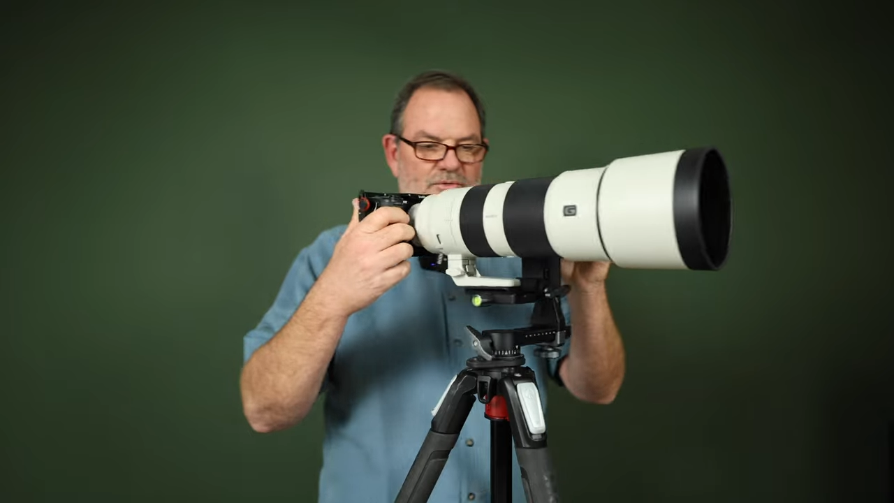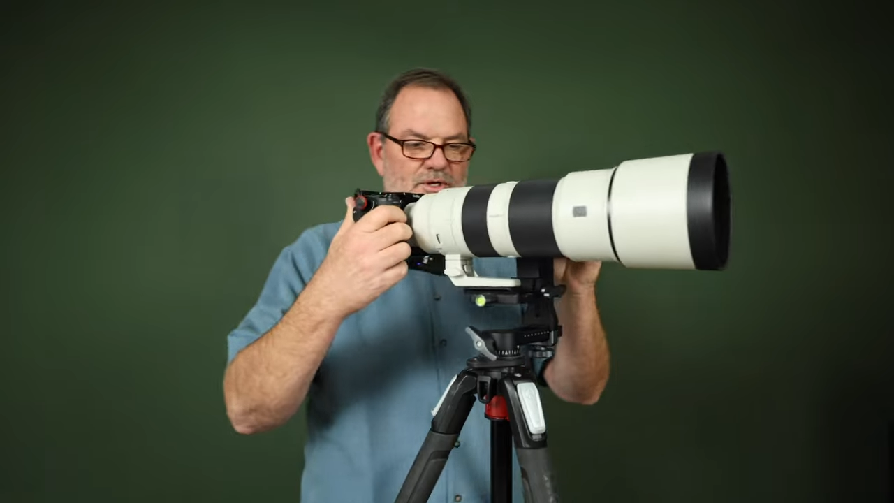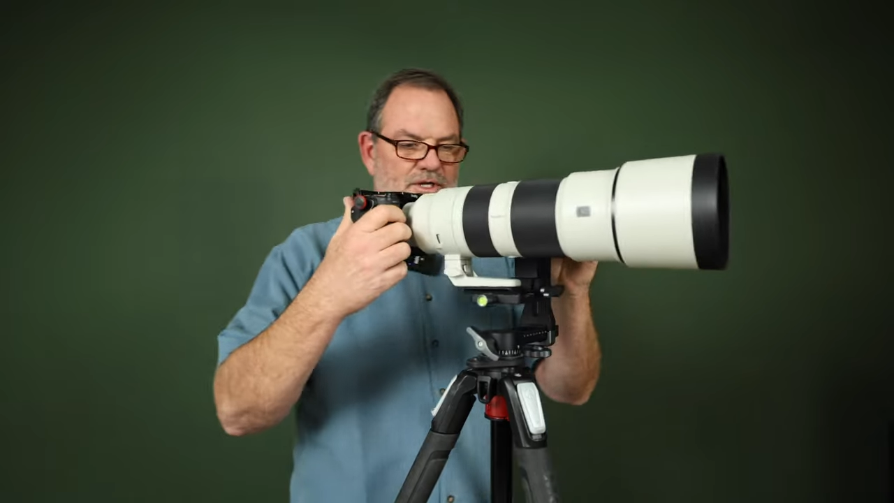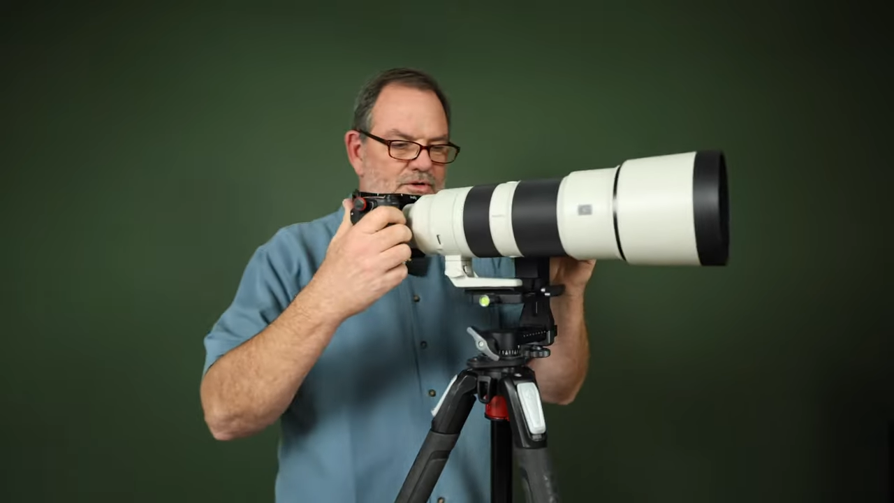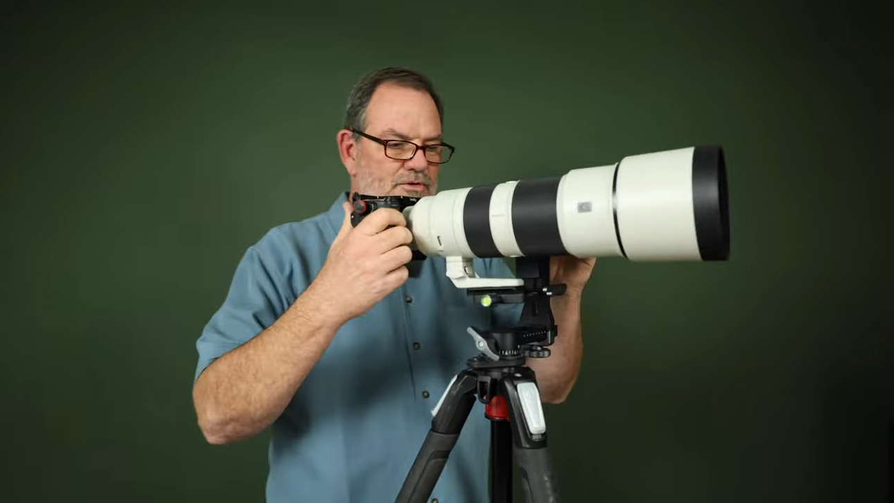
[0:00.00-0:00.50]

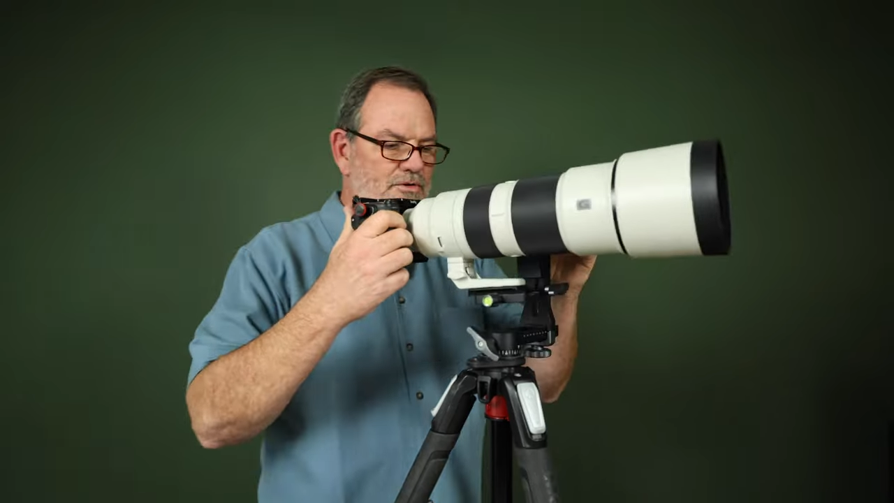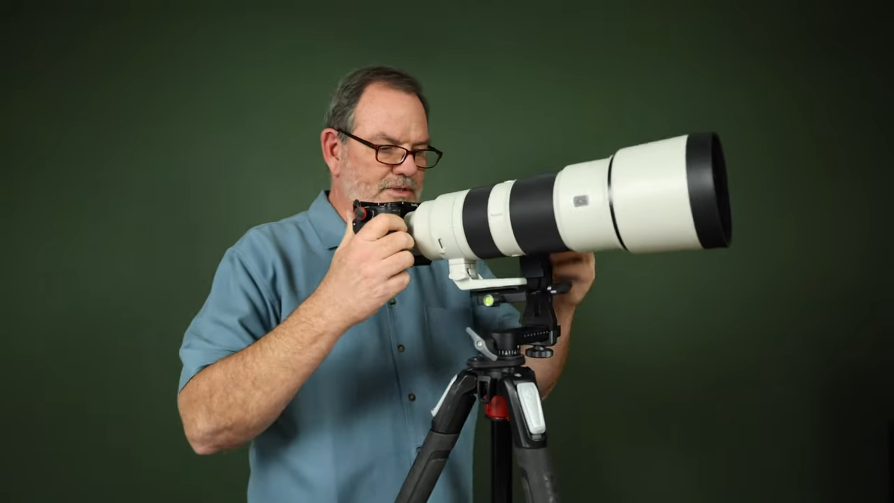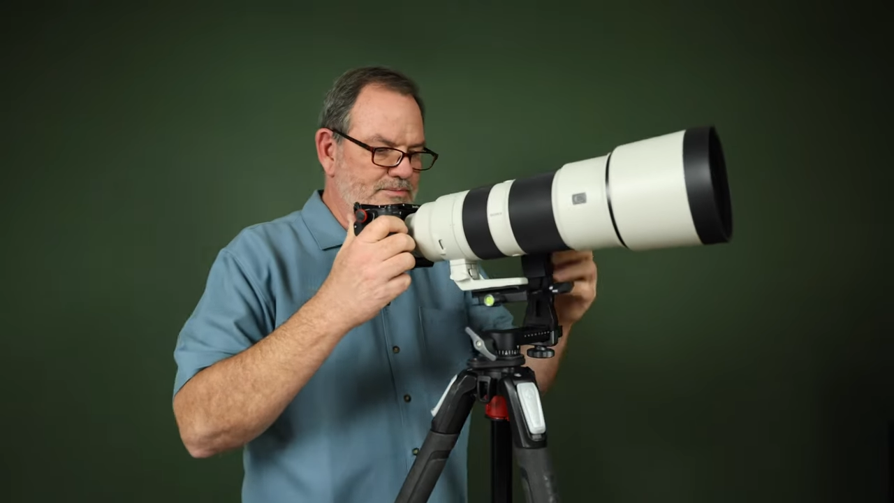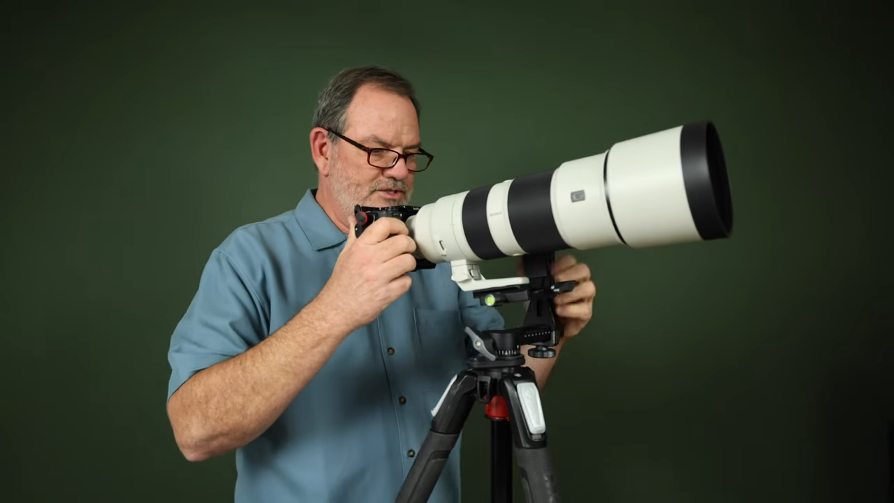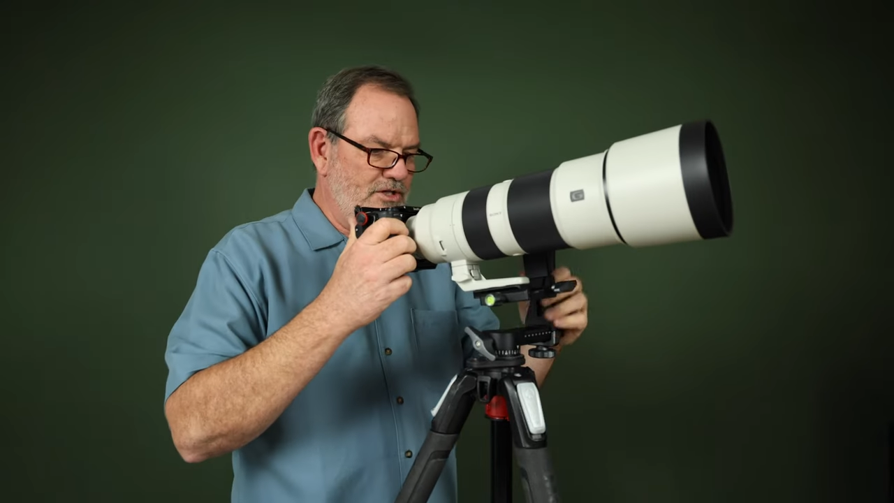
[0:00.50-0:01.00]
really cool.
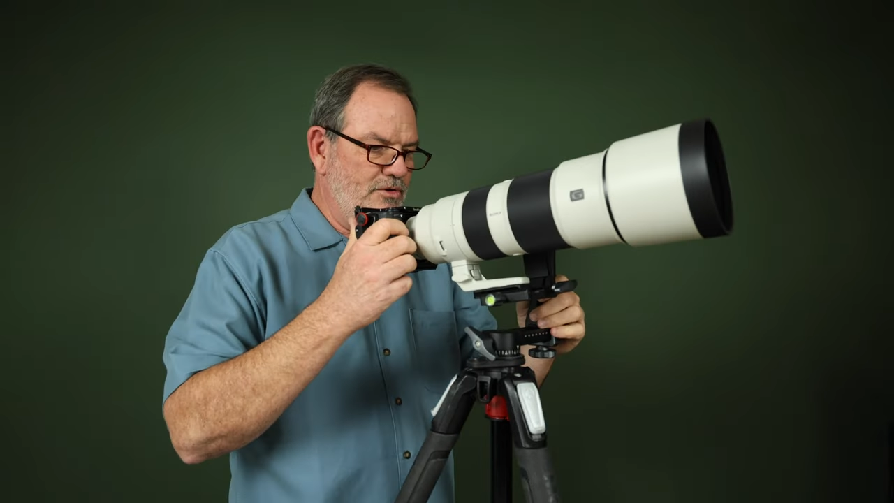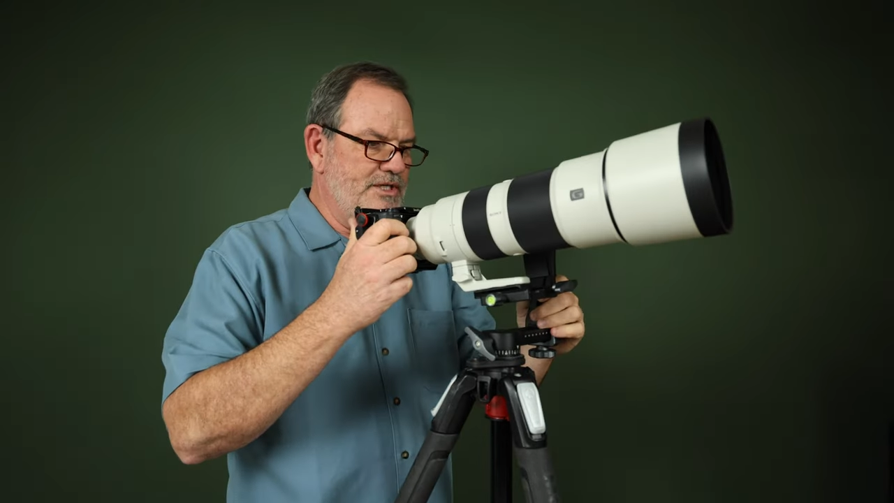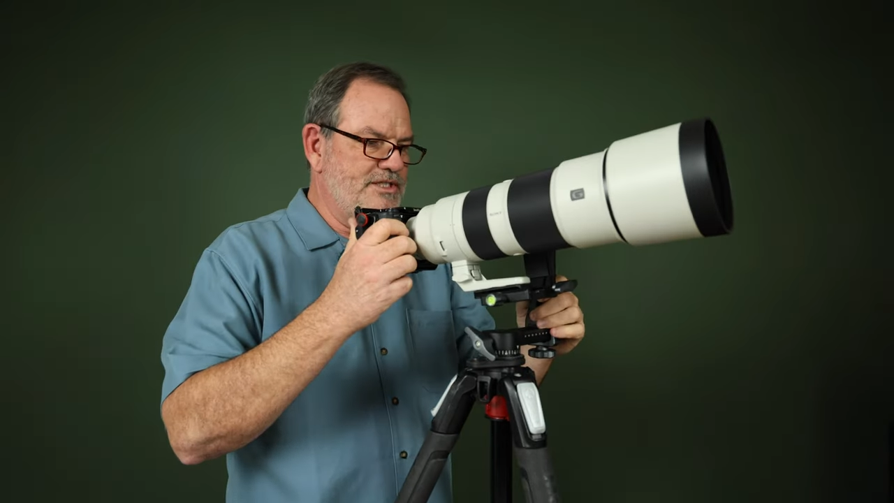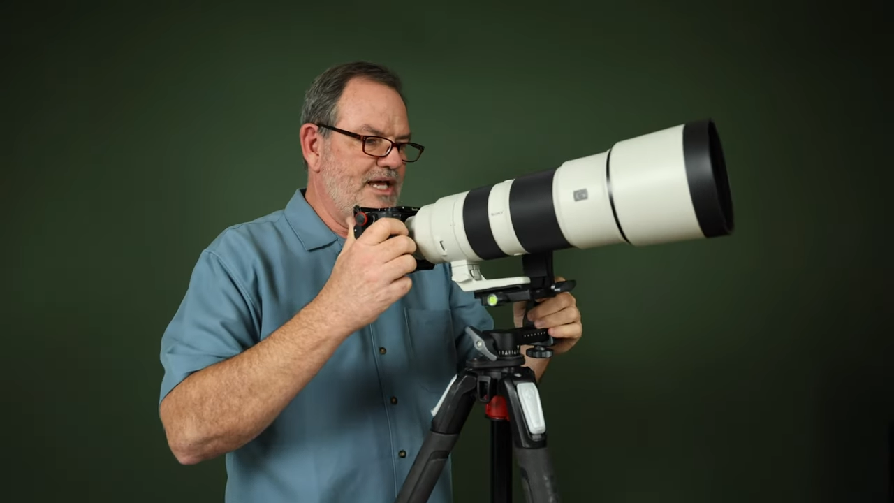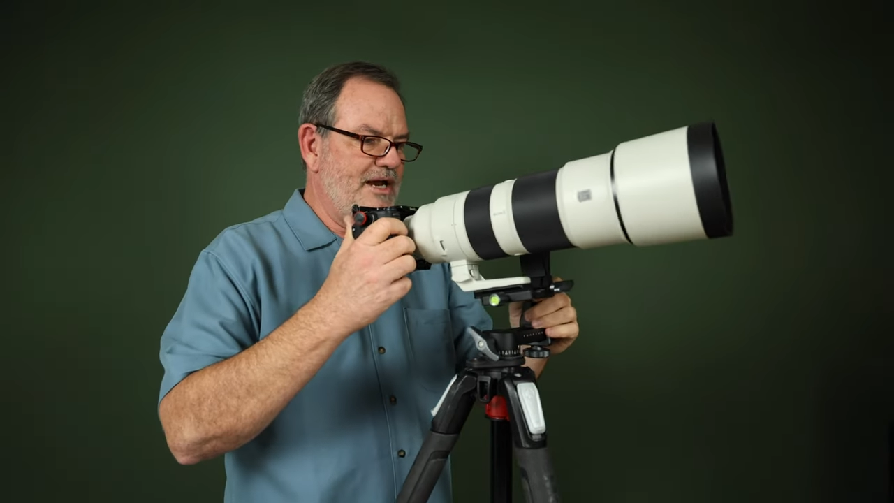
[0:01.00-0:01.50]
I'm so
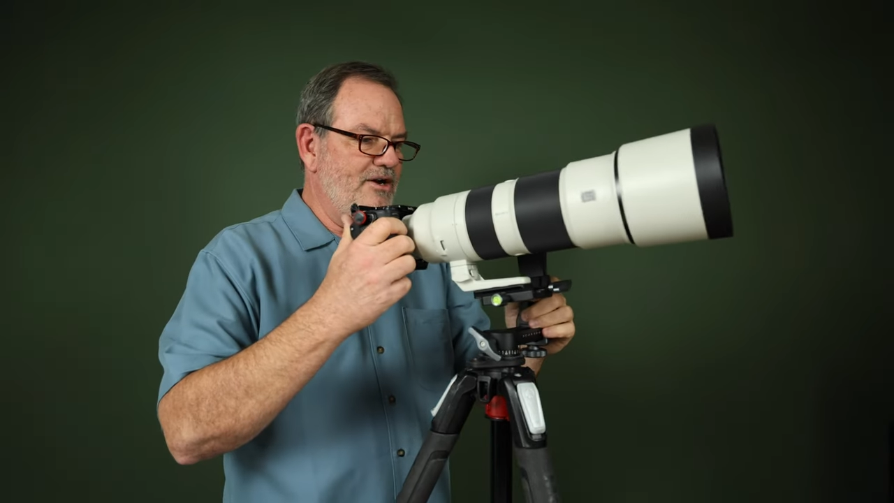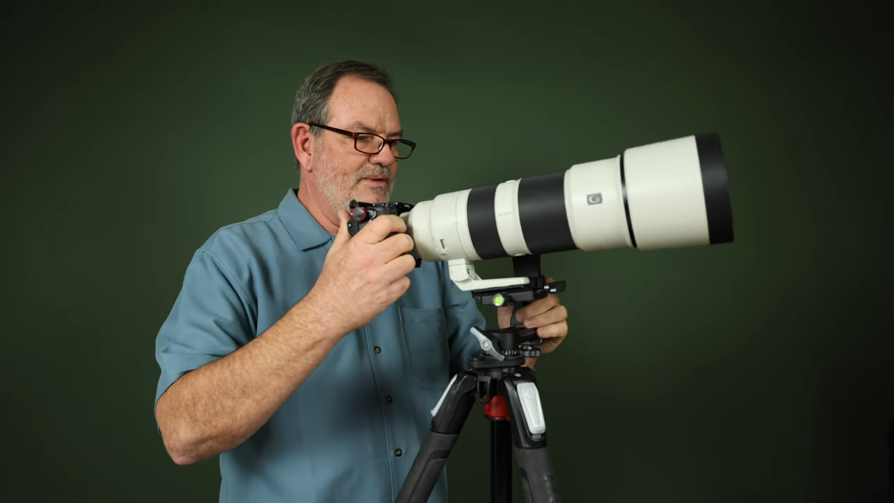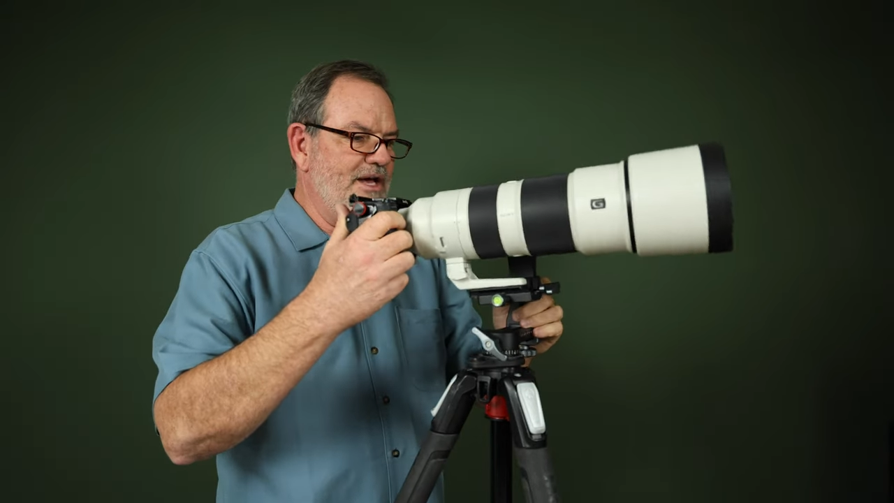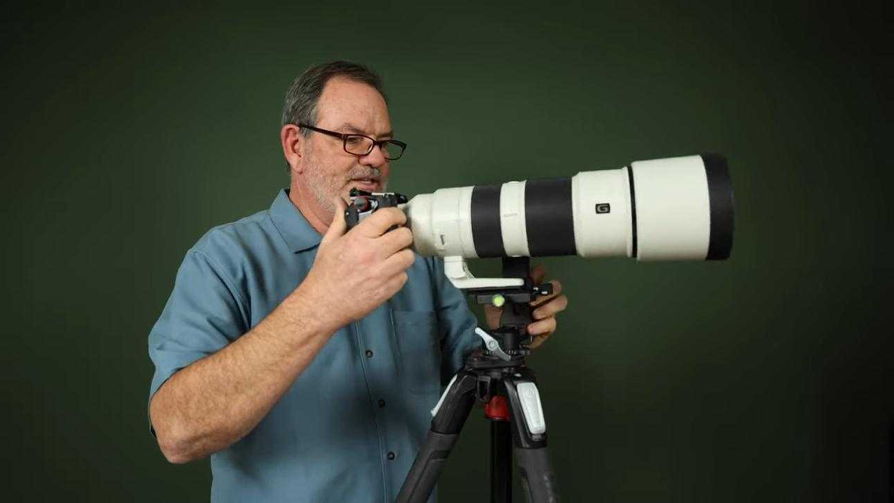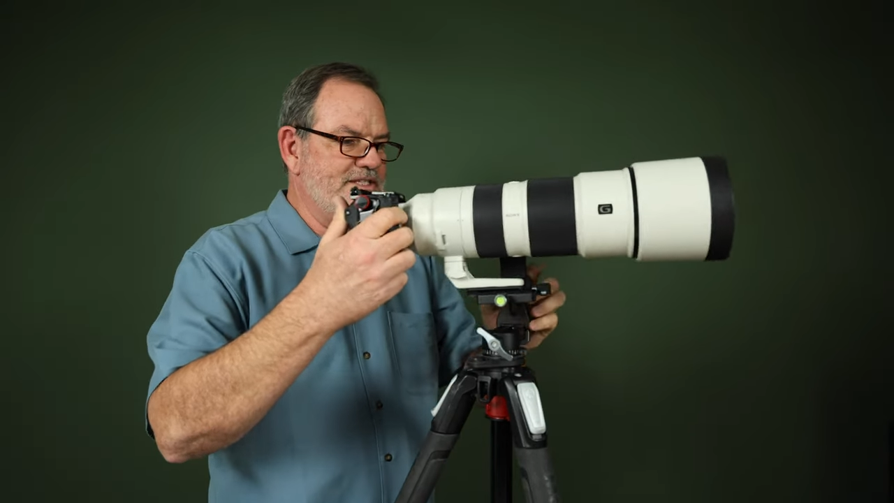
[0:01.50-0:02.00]
excited
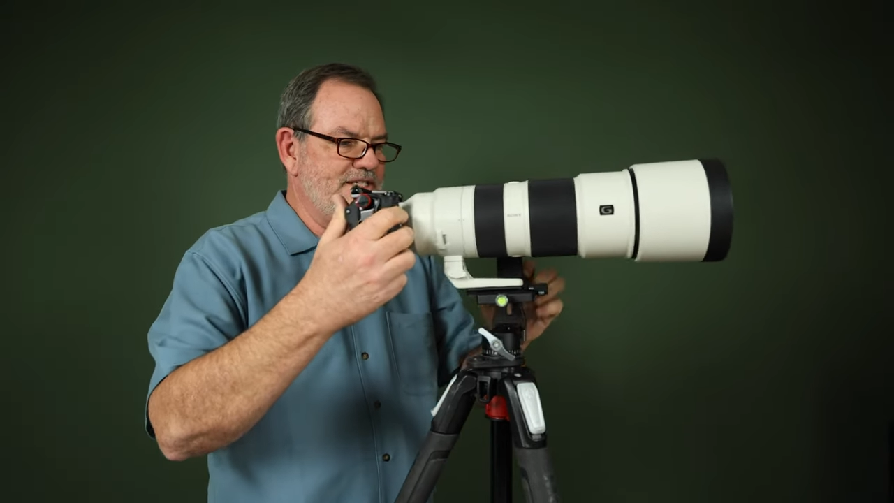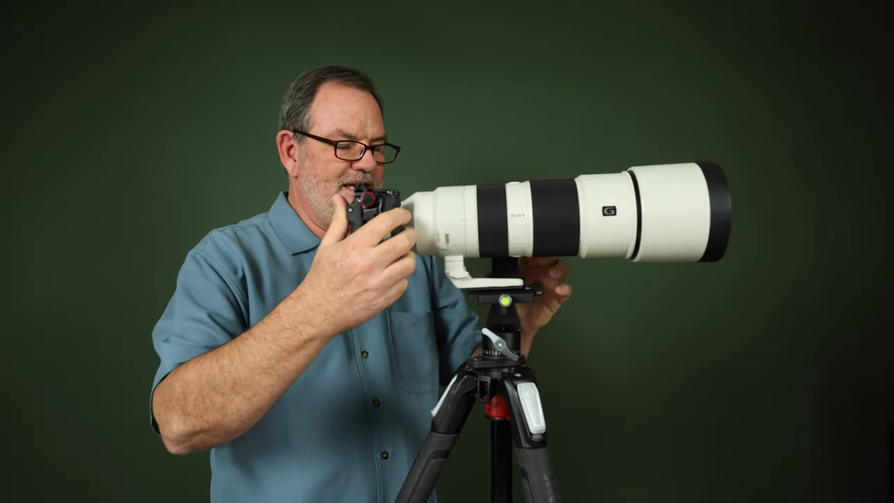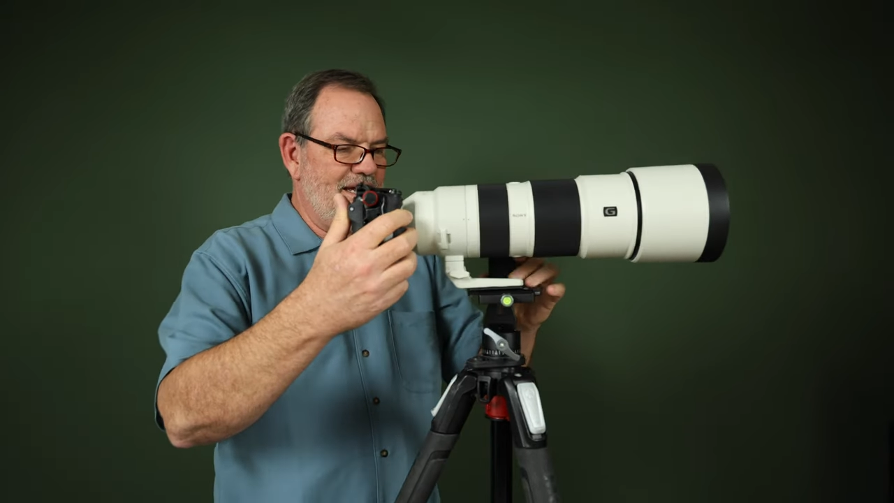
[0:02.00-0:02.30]
about this thing.